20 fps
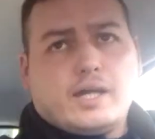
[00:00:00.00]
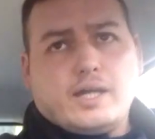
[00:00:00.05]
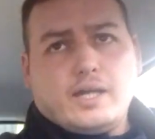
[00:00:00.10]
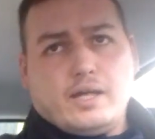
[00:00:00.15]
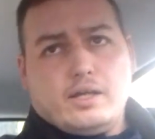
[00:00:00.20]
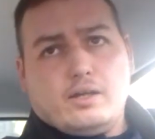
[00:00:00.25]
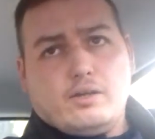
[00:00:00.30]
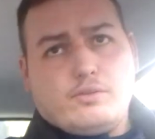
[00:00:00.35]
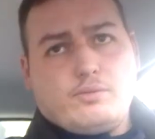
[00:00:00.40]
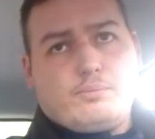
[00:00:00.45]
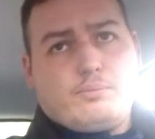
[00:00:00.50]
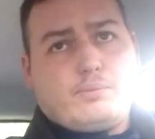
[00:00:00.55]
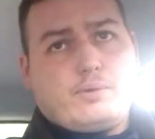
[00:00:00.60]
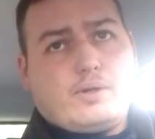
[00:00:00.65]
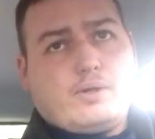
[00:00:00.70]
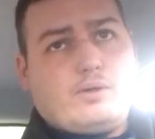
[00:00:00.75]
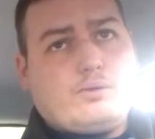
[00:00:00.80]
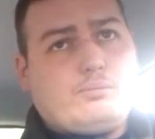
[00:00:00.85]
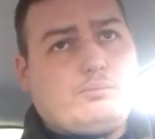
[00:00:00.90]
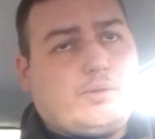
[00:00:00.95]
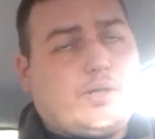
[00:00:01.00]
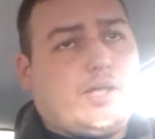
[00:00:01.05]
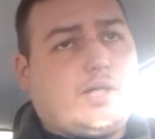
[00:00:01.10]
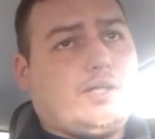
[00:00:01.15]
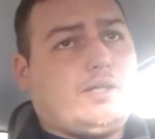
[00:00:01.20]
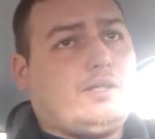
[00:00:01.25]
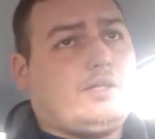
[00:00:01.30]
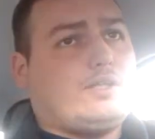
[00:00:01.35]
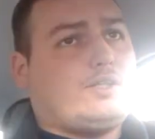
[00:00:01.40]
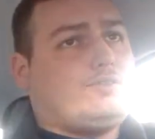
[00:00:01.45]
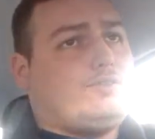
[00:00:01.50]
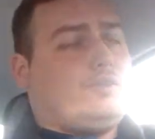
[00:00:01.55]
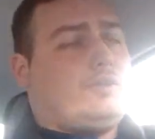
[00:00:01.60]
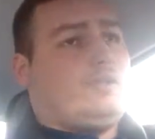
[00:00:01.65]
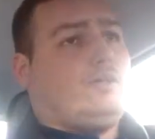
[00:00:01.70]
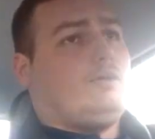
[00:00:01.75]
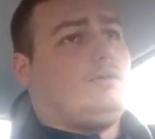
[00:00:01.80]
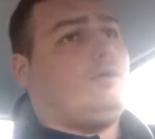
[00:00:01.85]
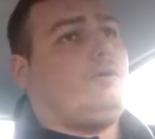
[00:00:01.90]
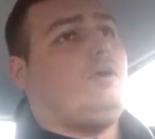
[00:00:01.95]
Kenneth Brown made in his
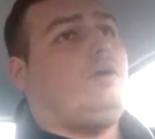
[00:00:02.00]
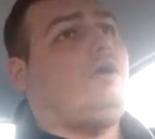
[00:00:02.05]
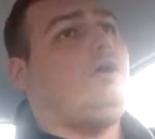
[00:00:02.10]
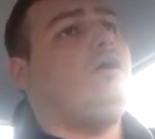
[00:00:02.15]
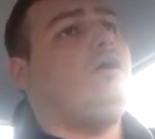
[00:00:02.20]
video,